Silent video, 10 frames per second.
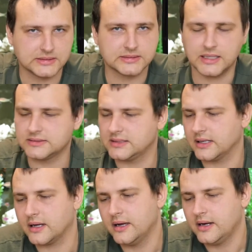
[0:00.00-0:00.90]

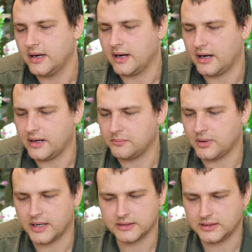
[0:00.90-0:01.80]
disgusting.
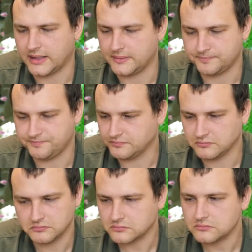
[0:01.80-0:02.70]
But
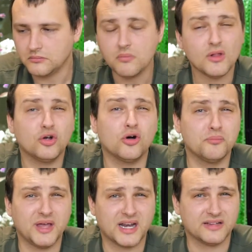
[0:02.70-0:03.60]

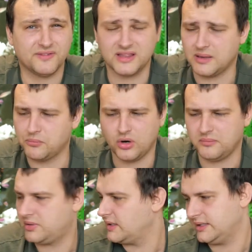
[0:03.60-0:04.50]
compare it with the
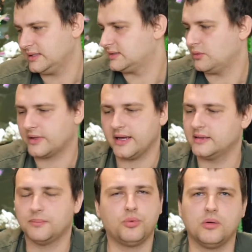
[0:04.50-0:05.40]
bomb, it is okay.
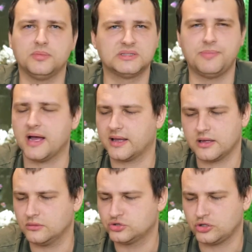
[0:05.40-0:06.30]
The bomb is
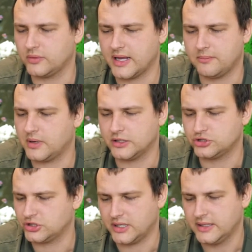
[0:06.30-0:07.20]
banging you so damn
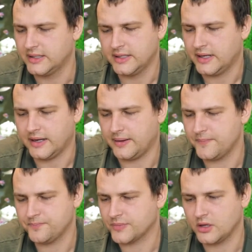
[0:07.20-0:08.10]
much.
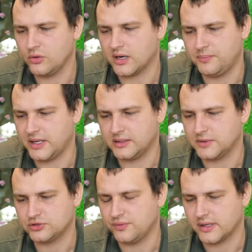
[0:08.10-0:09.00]
You are pretty
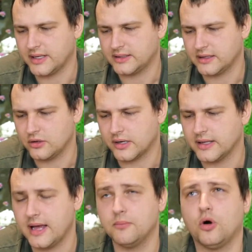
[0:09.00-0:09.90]
much forgetting your
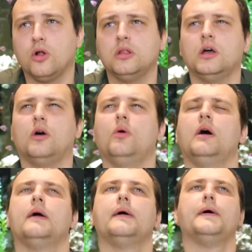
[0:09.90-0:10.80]
name. Although